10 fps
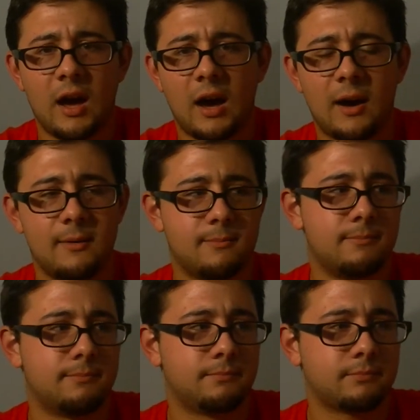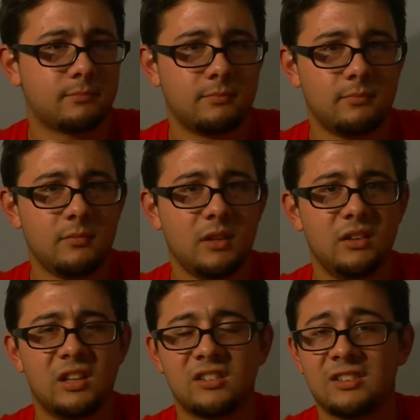The
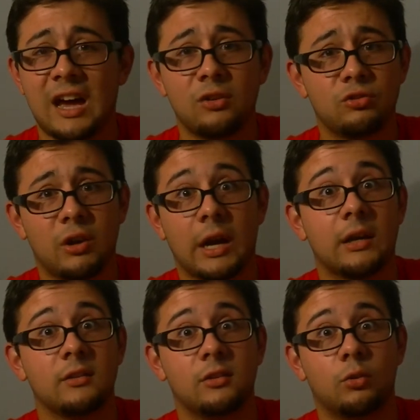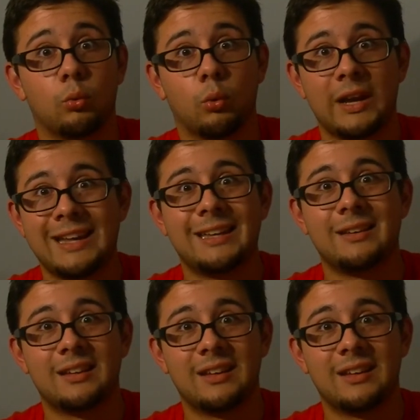soundtrack is great.